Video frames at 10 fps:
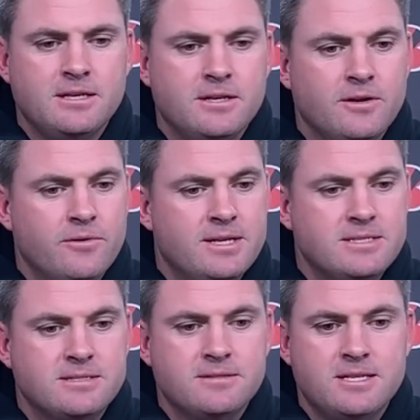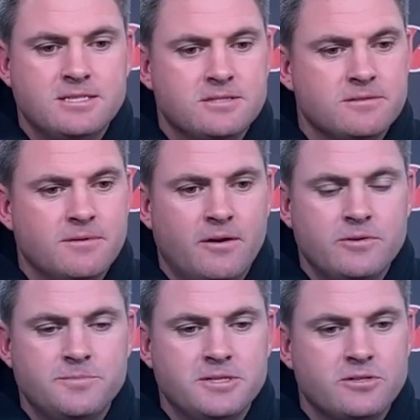You know, he's he's
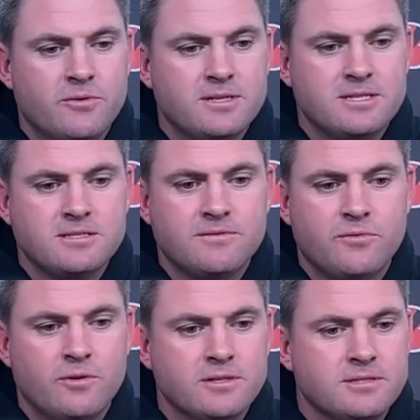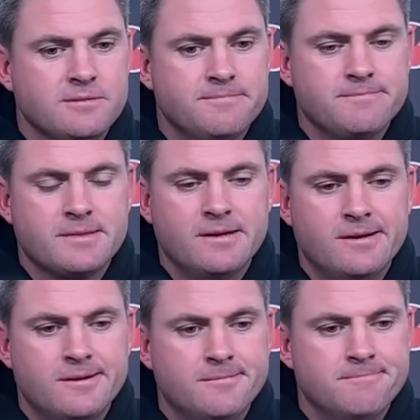always been so consistent for us.
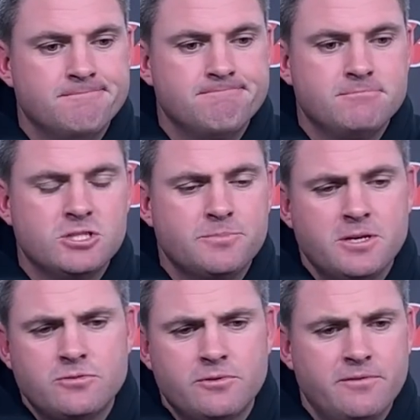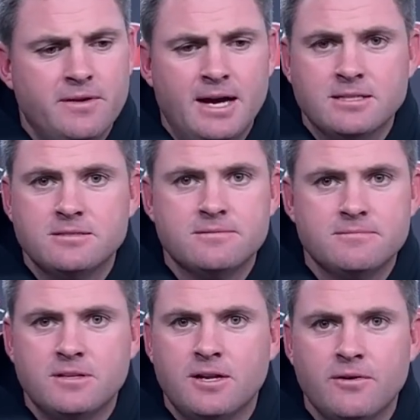Um, just plays really fast.
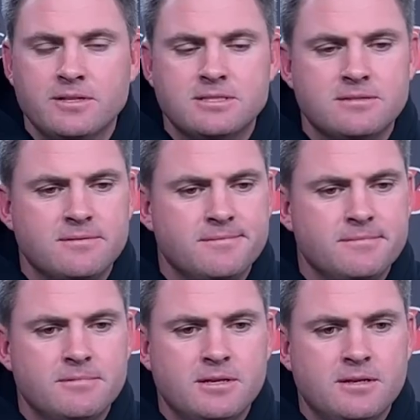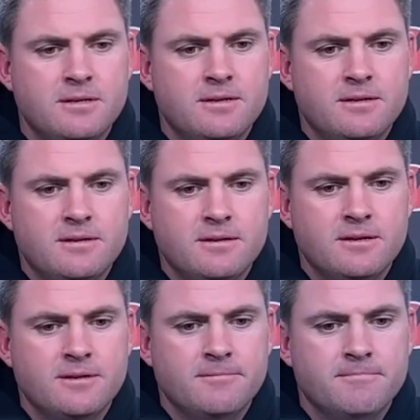You know, it's
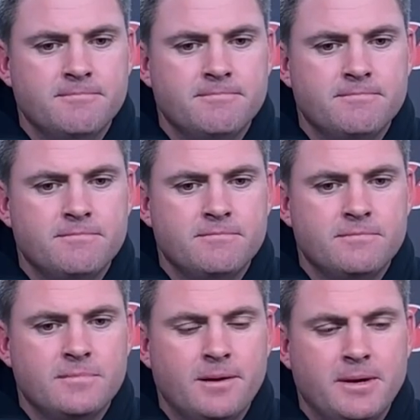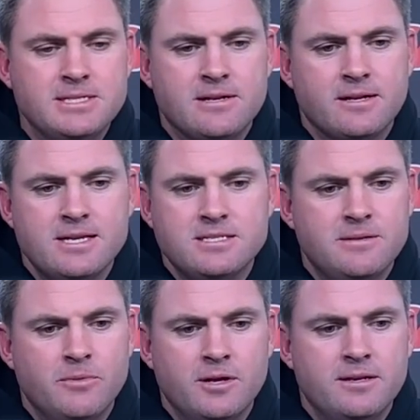um, that might sound lazy,
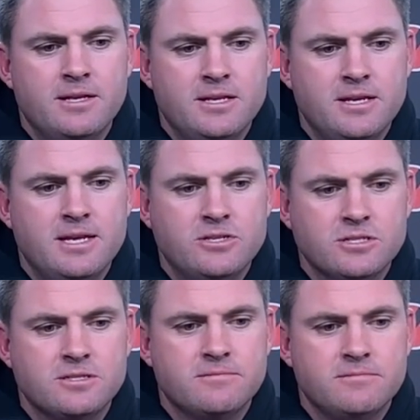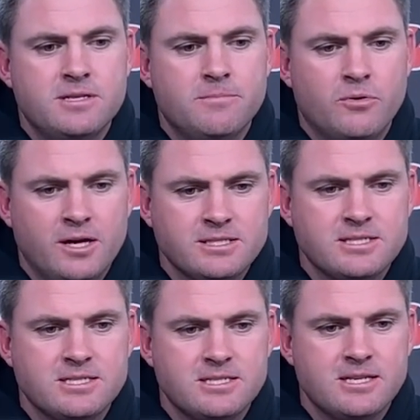but he, he just he
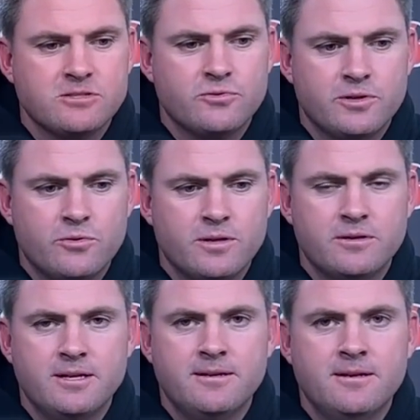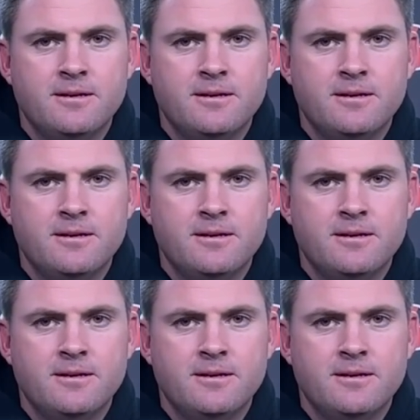processes things really quickly,